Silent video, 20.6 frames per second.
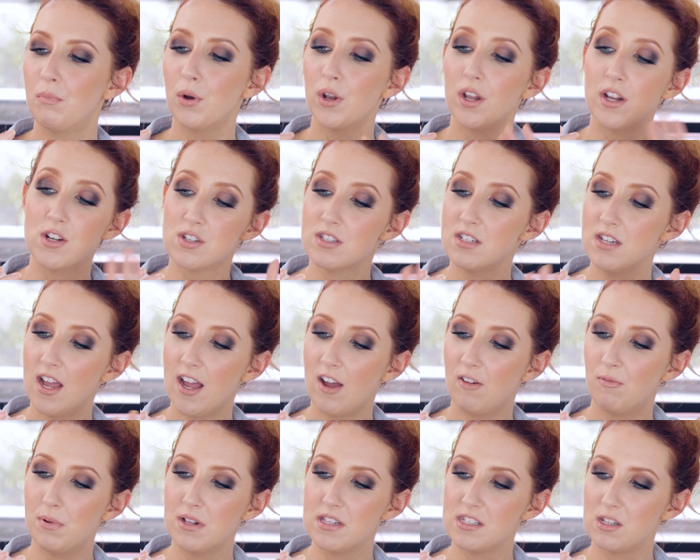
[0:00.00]
but it doesn't
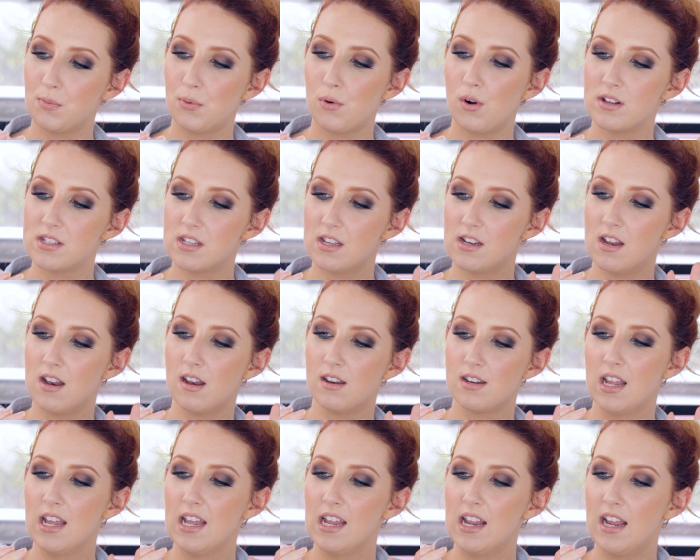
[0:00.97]
have benzoyl peroxide in
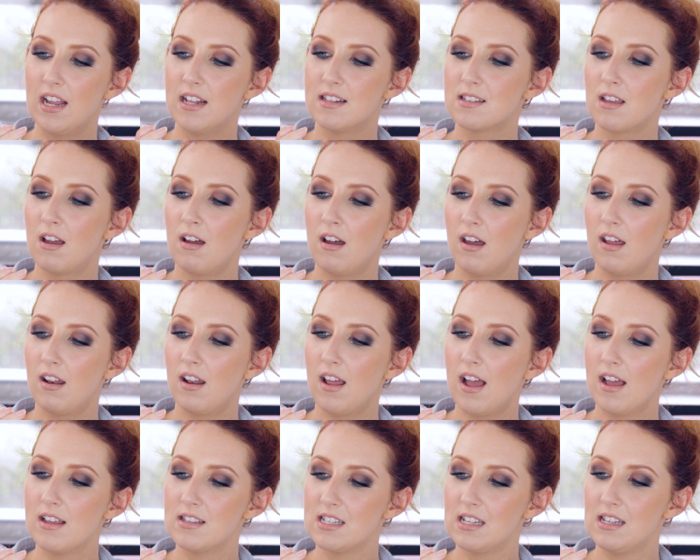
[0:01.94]
it. It's
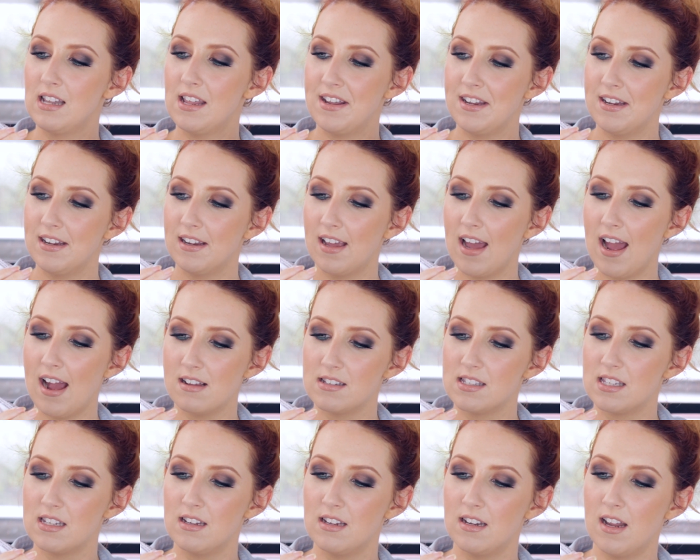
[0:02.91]
got azelaic
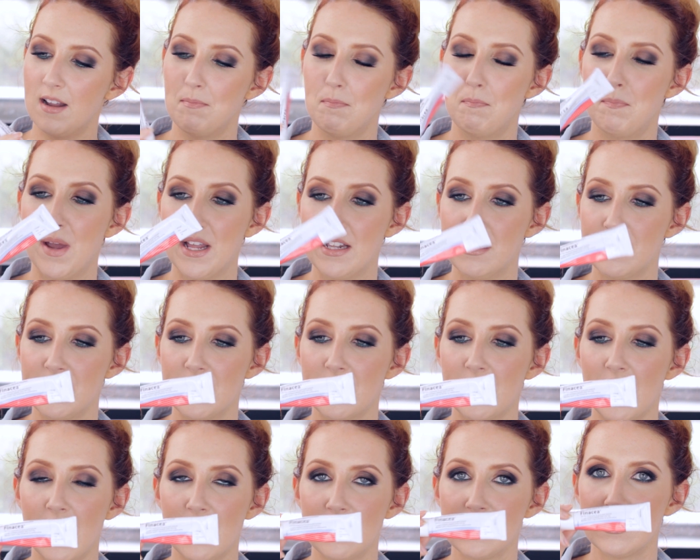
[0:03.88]
acid and
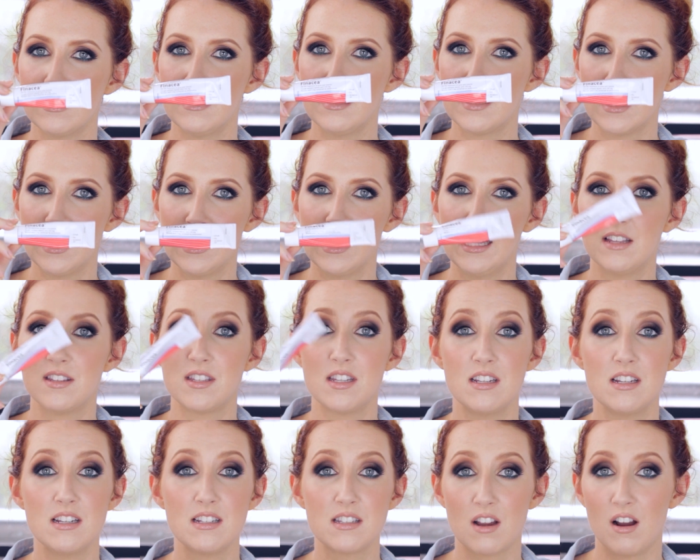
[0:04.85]
benzic acid. So
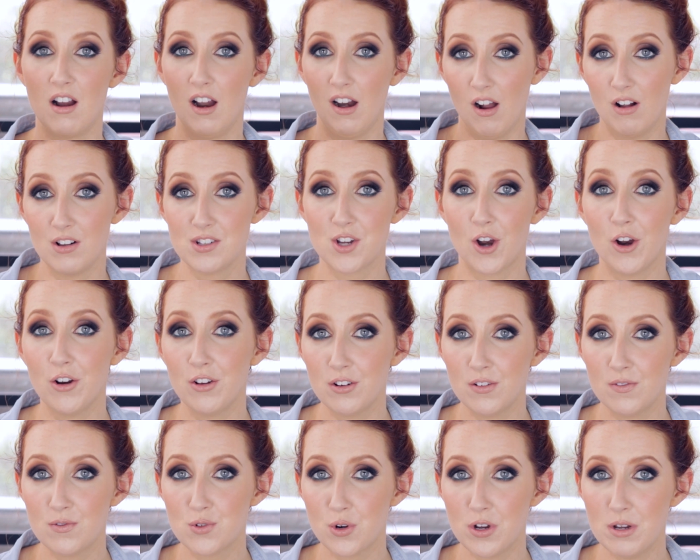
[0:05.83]
these are
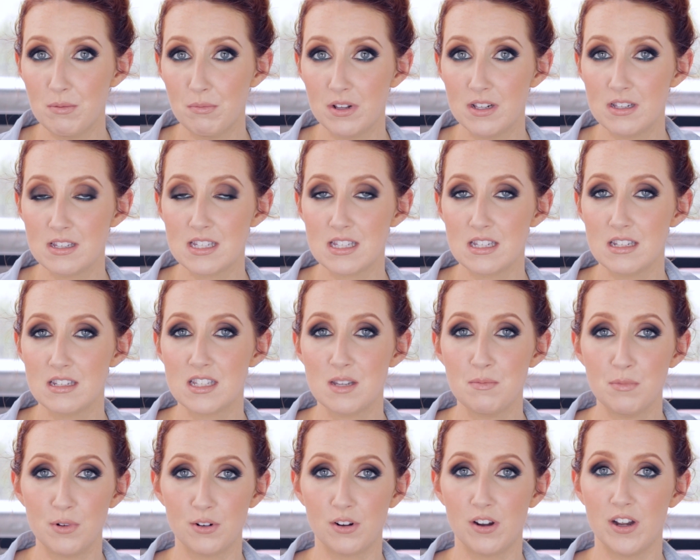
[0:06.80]
alternative treatments,
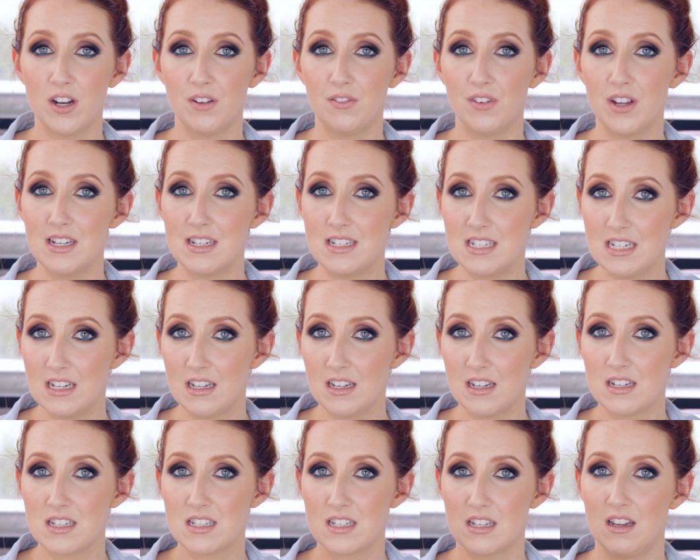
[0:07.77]
similar kind of
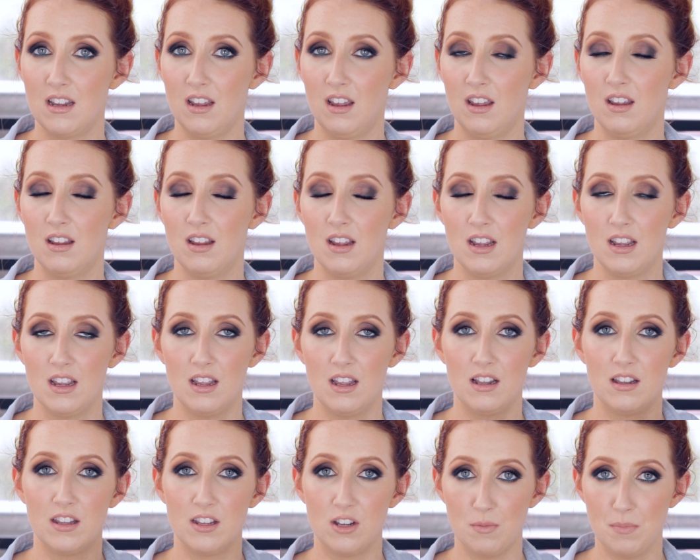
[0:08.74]
idea to
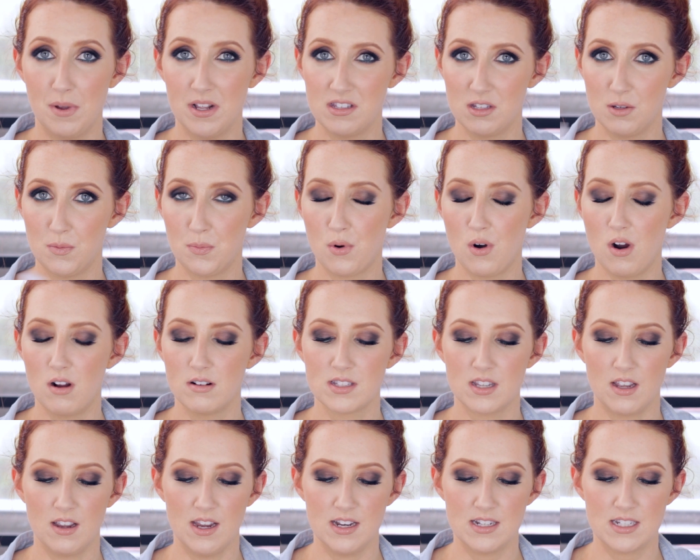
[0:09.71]
like your benzoyl
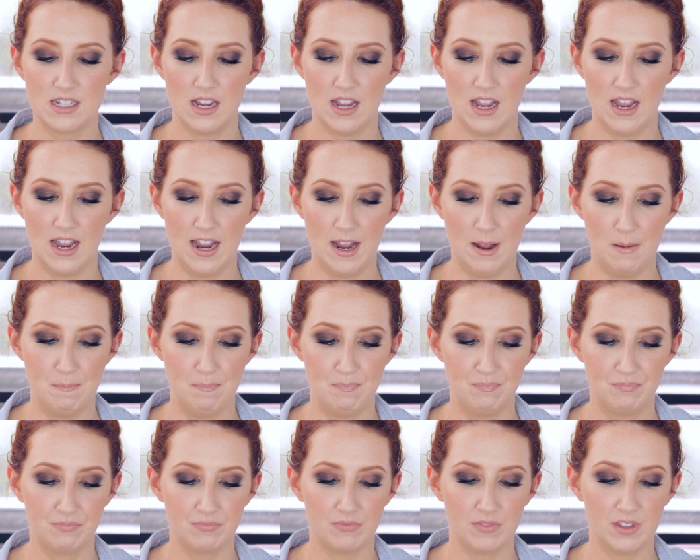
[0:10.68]
peroxide.
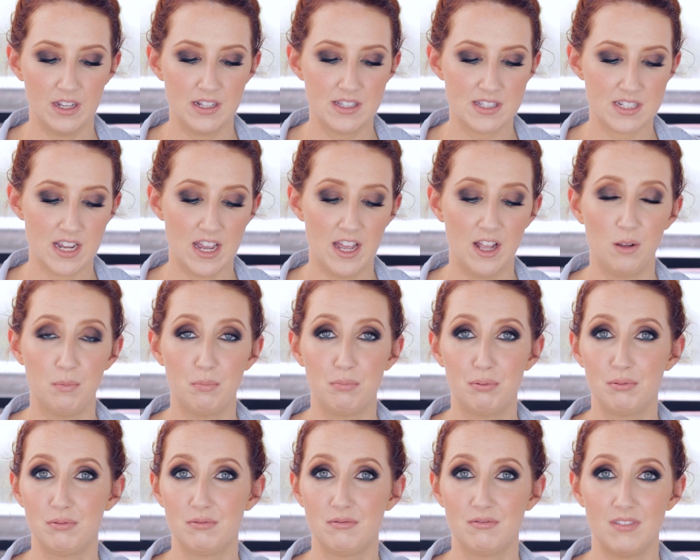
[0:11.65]
It's to
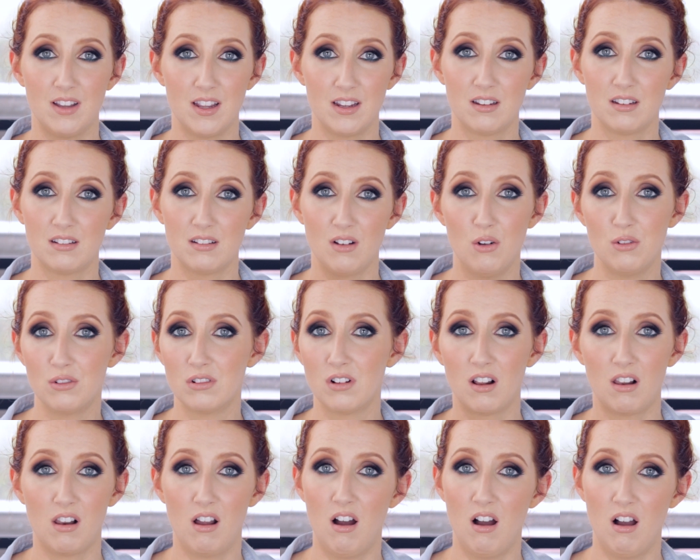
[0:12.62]
help like
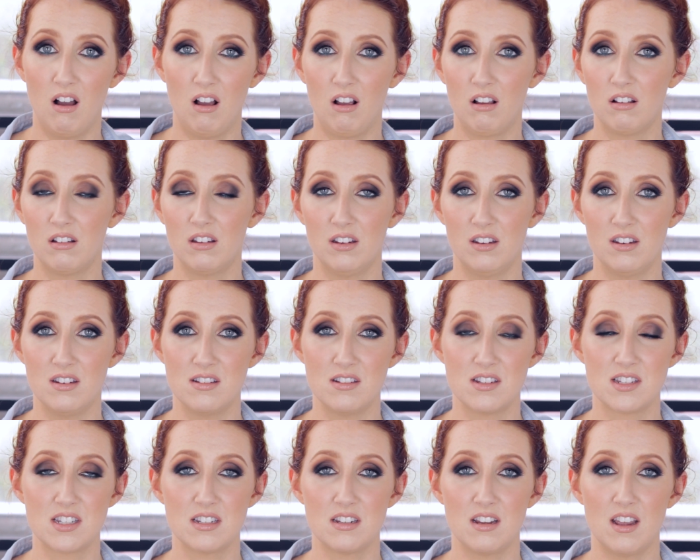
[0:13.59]
unclog
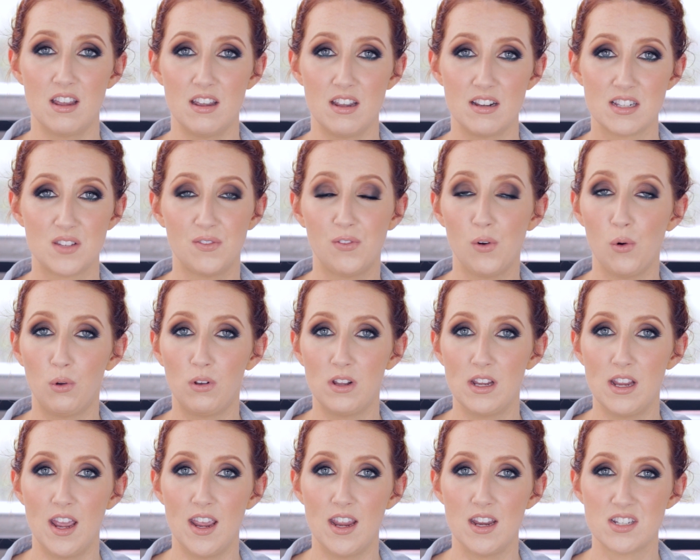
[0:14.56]
and
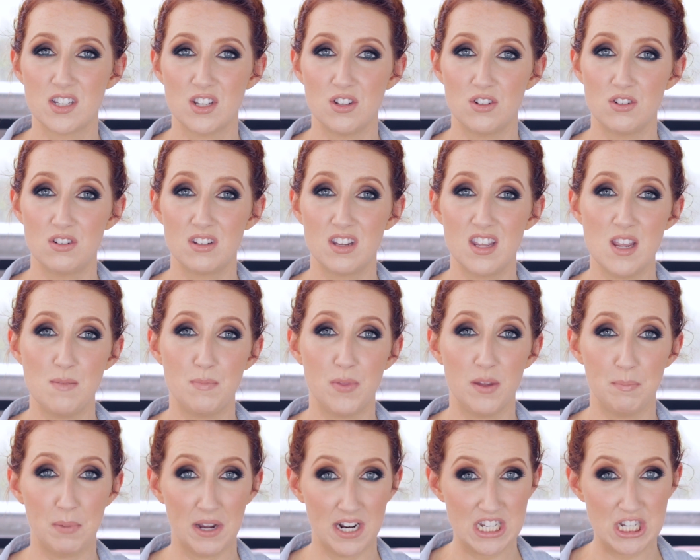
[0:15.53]
exfoliate and keep
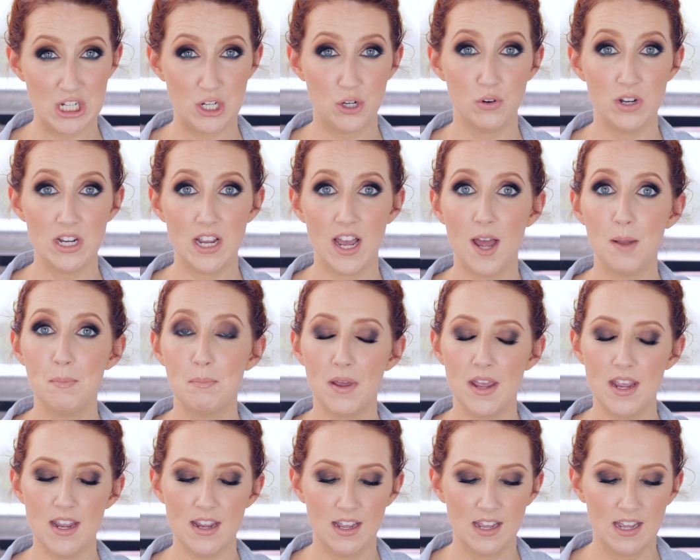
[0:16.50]
the bacteria at
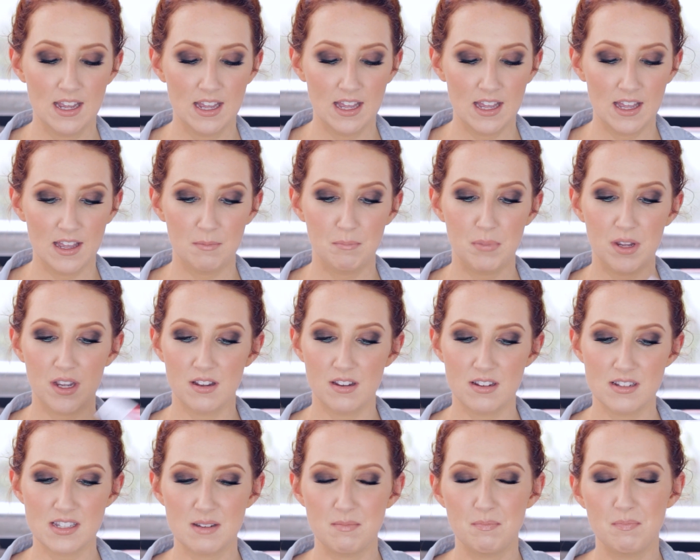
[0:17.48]
bay,
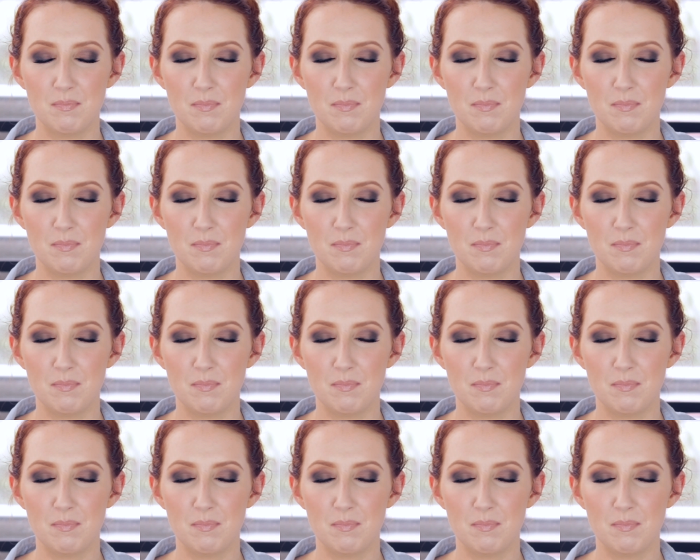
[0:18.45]
because